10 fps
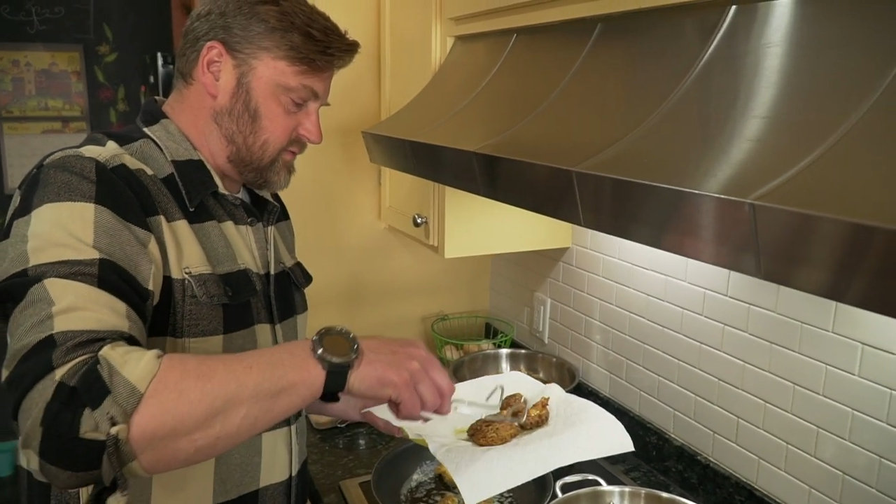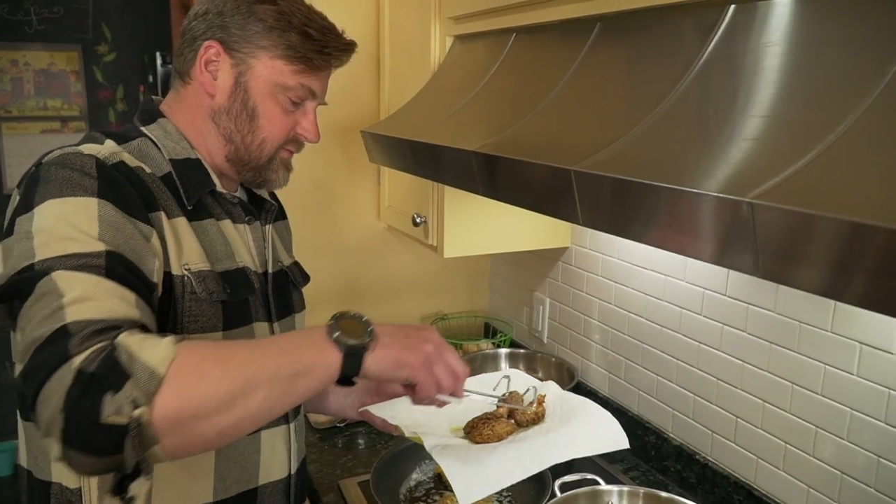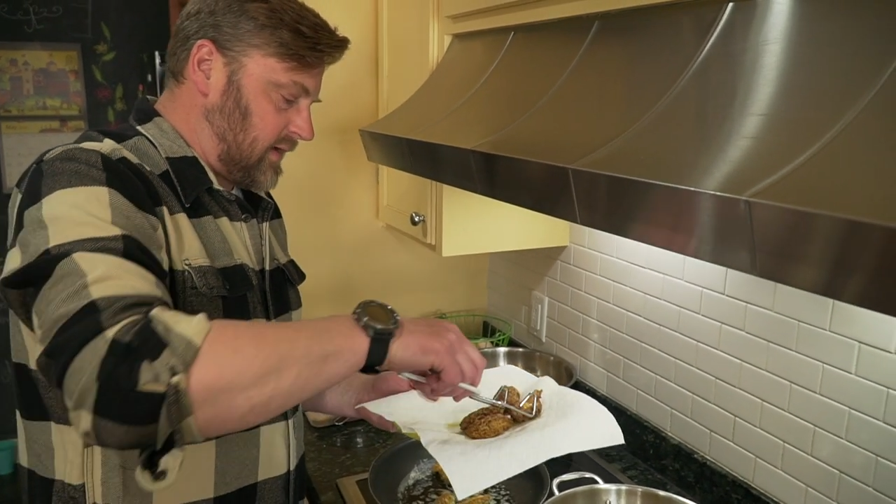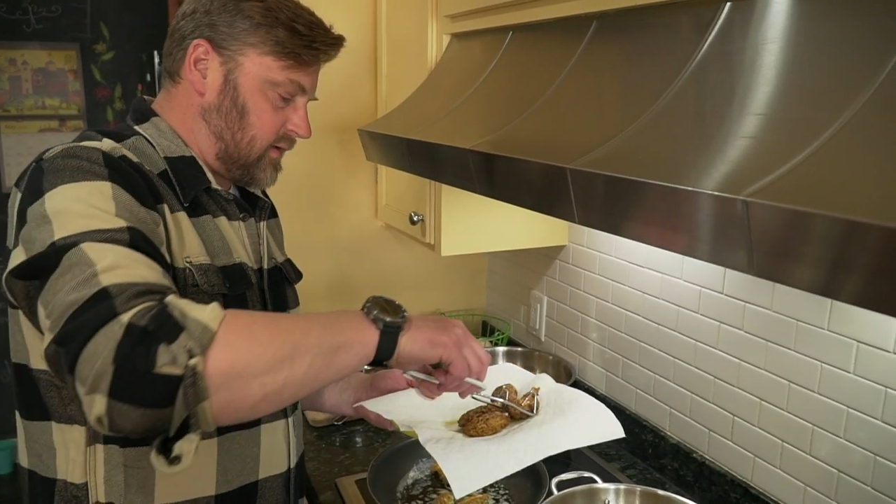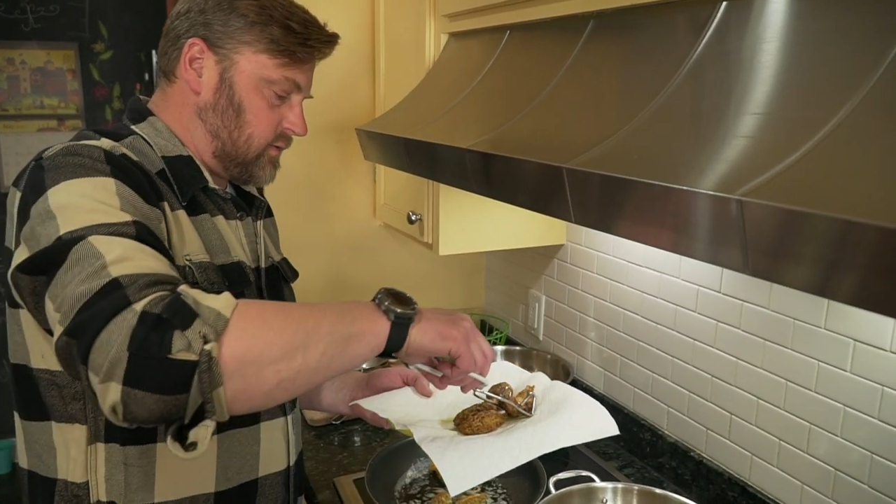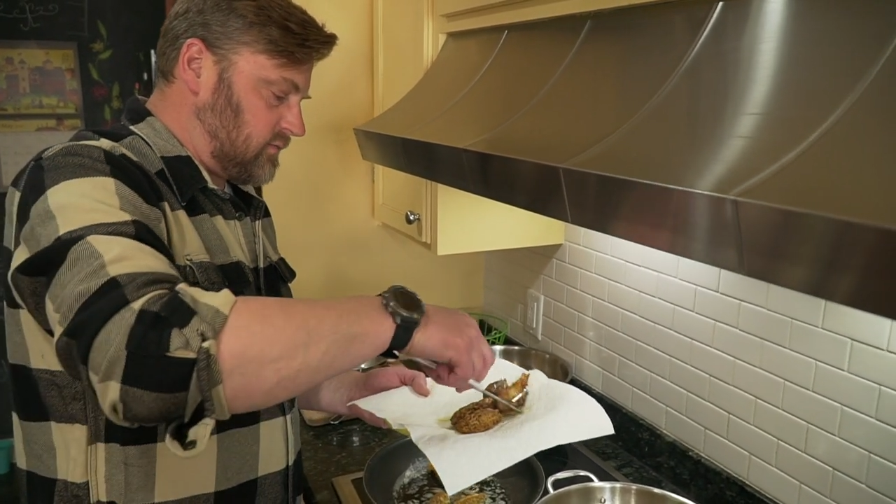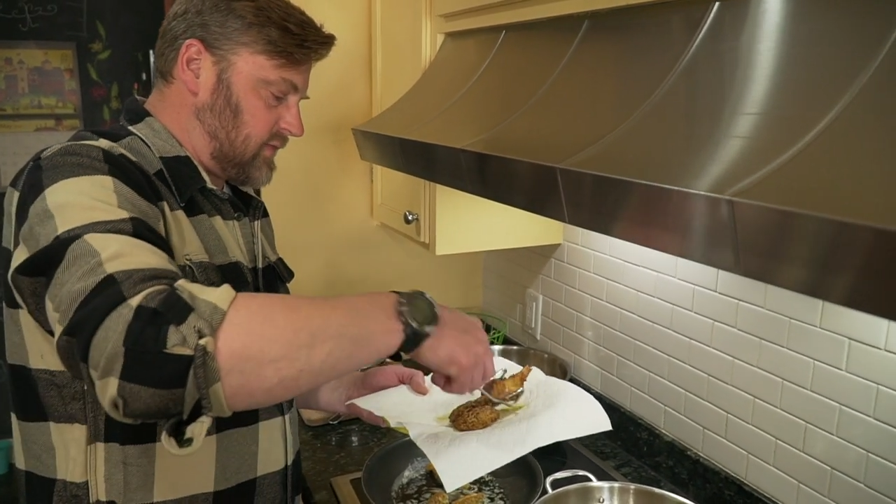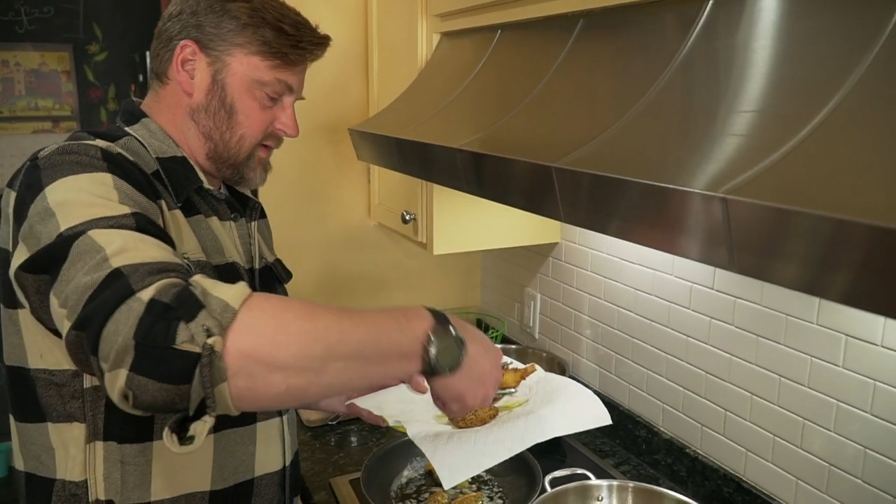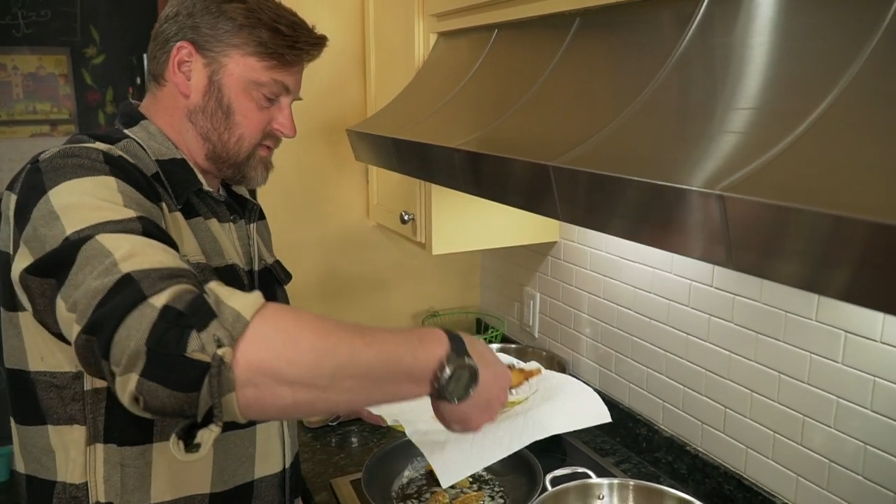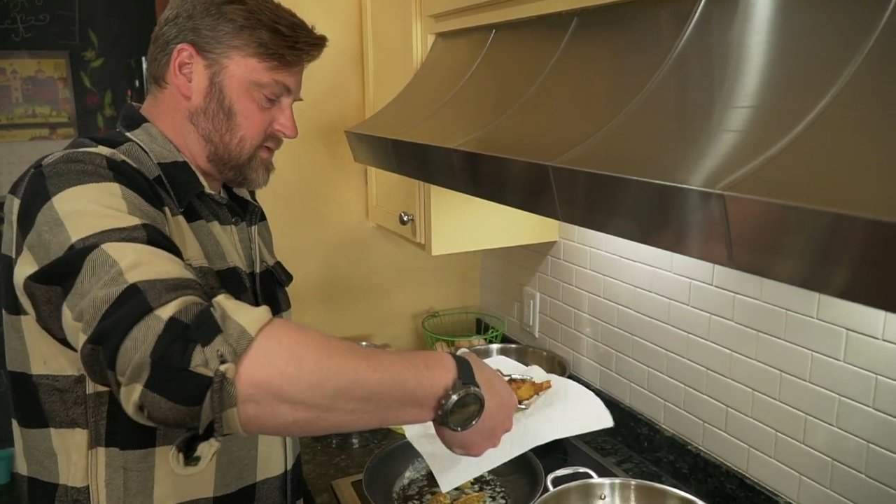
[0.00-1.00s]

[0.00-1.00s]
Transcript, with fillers: the value of that